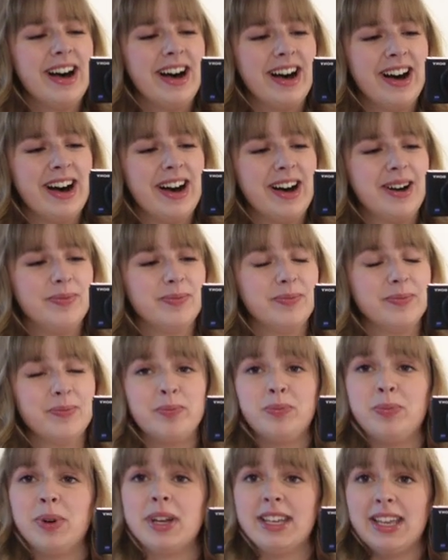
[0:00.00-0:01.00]

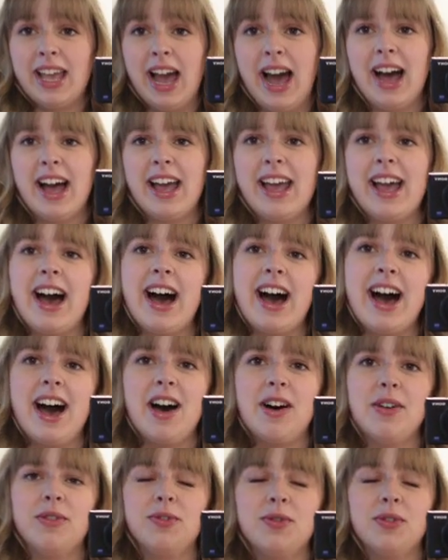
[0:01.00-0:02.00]
But yeah,
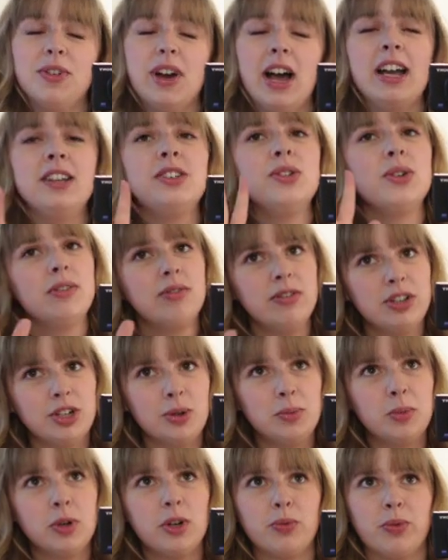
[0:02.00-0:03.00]
I do have a
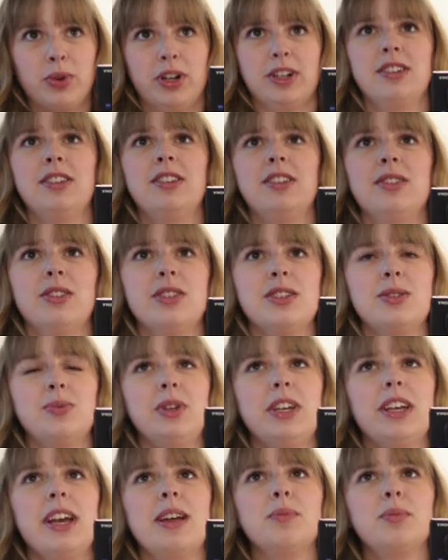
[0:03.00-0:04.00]
little bit of work to do this
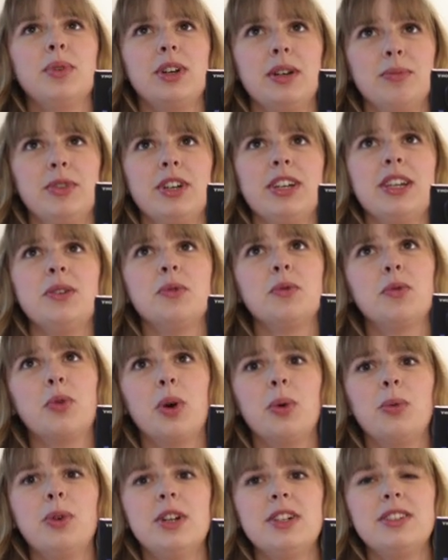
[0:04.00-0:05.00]
weekend, but I'm looking
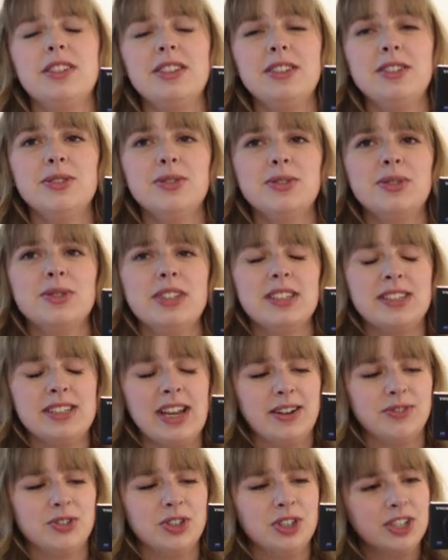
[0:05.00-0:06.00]
forward to this
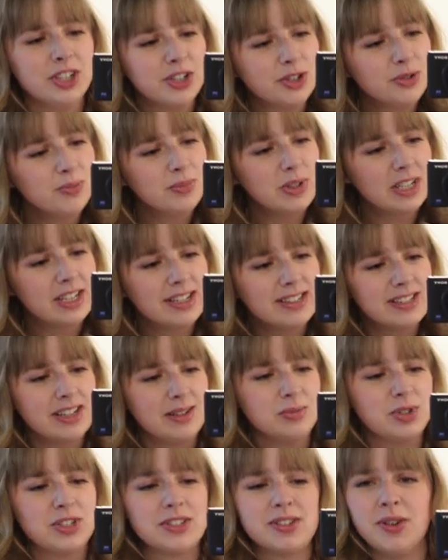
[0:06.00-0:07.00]
afternoon because
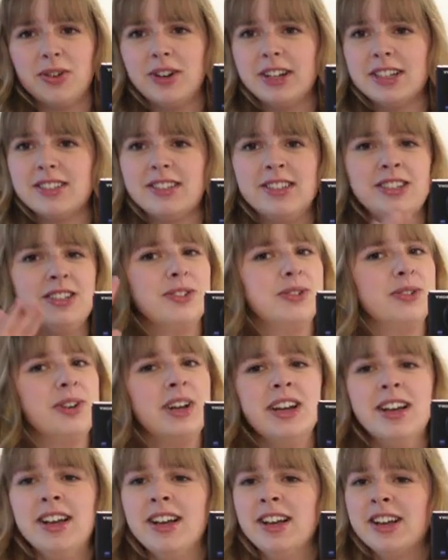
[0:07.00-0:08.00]
I'm just going to
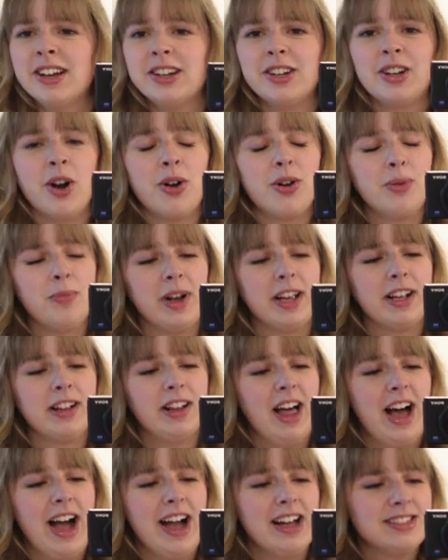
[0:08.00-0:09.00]
go to my
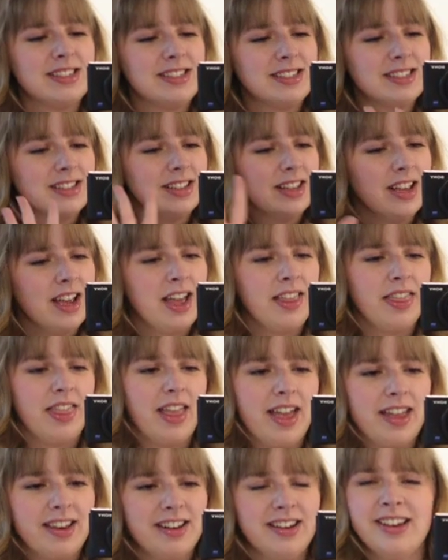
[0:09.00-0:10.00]
class and
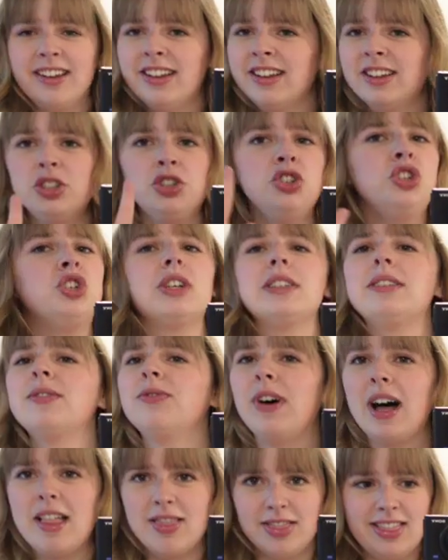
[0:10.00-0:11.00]
then just
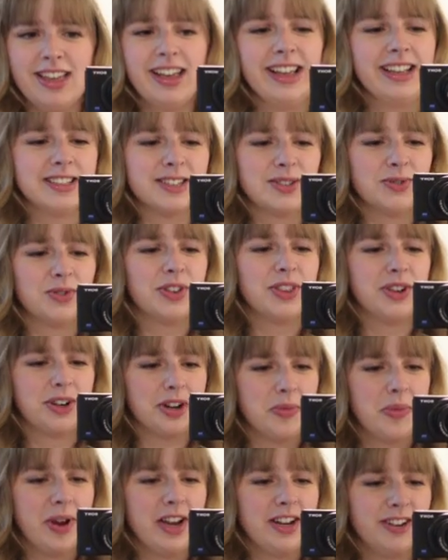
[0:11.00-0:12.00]
fun things for the
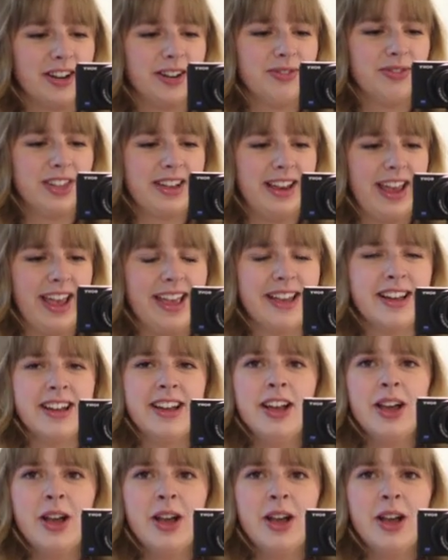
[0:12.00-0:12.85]
remainder of the day.